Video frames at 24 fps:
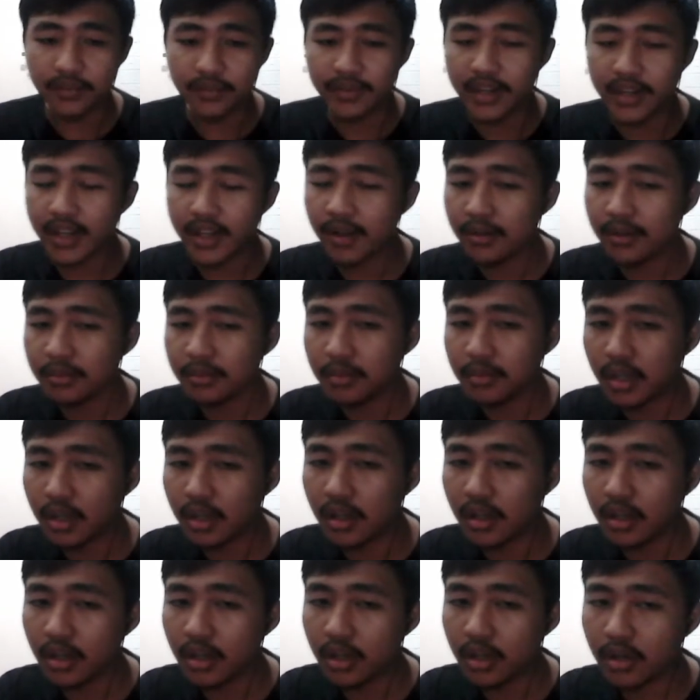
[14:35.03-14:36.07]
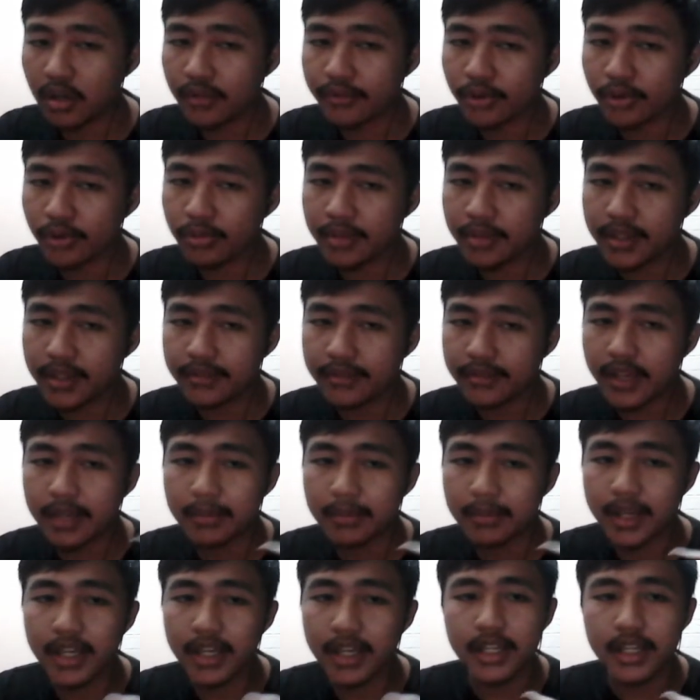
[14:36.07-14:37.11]
video of RWBY
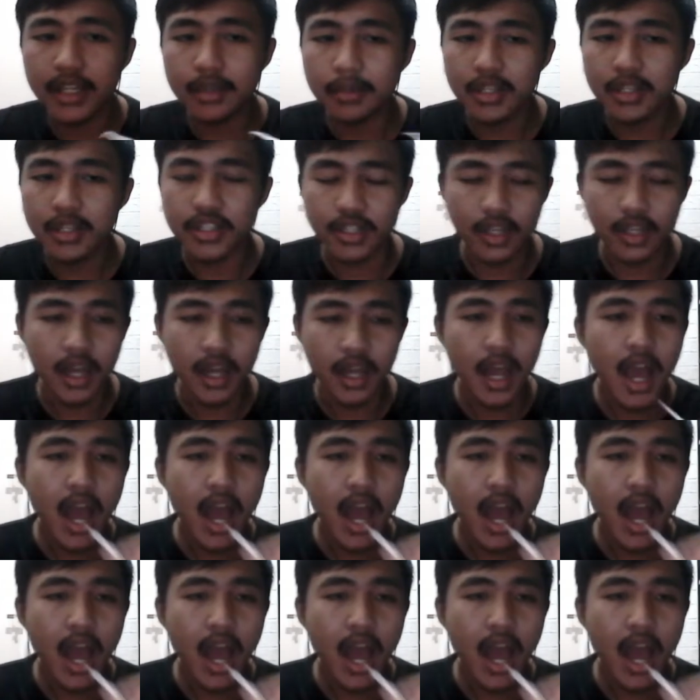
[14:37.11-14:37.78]
fan-made animation.